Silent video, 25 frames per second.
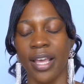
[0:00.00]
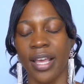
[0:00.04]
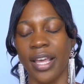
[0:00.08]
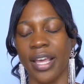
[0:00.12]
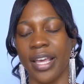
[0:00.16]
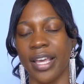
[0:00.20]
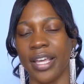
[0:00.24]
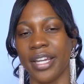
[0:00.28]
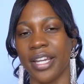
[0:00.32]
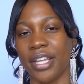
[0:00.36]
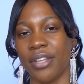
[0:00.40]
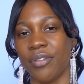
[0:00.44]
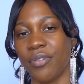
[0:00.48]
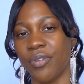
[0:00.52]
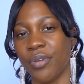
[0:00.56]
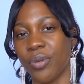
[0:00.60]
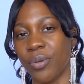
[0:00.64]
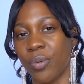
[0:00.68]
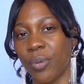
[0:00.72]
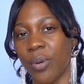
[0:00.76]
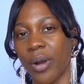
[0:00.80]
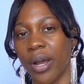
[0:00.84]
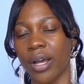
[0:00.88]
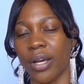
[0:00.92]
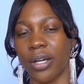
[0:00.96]
And if you
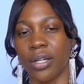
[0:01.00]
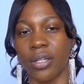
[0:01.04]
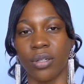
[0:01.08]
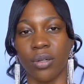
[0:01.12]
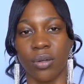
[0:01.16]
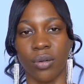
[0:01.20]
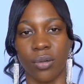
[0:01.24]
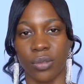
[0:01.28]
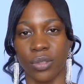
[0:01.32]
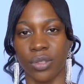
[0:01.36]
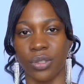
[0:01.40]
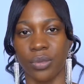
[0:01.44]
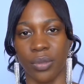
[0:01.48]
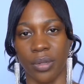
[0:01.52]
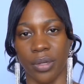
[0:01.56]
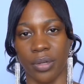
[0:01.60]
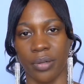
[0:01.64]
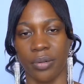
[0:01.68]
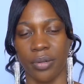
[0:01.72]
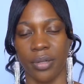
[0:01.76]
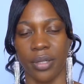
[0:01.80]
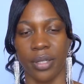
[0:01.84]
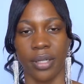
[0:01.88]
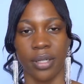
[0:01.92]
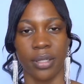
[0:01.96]
wear a gold
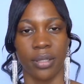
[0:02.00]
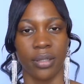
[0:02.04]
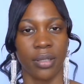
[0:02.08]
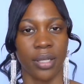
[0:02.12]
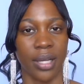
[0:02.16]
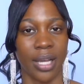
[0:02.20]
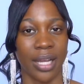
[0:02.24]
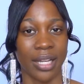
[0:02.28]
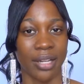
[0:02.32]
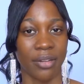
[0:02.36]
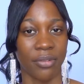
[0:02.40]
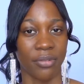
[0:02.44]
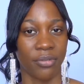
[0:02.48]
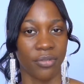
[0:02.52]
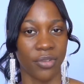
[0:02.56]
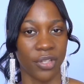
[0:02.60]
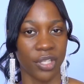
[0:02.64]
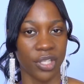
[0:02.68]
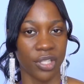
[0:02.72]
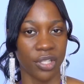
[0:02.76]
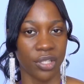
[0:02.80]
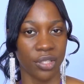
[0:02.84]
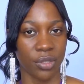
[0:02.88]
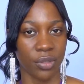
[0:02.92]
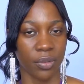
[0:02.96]
jewelry and it
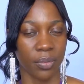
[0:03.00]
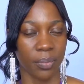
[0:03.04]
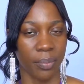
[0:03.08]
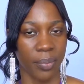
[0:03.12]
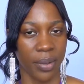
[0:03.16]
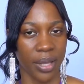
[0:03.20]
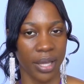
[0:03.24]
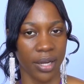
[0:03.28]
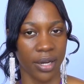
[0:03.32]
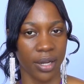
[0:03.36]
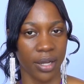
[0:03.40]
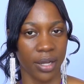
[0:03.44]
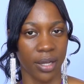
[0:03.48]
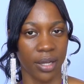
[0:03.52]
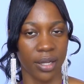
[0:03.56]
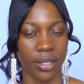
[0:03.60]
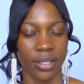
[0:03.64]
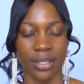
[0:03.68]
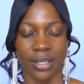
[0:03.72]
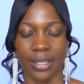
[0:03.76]
fits you better,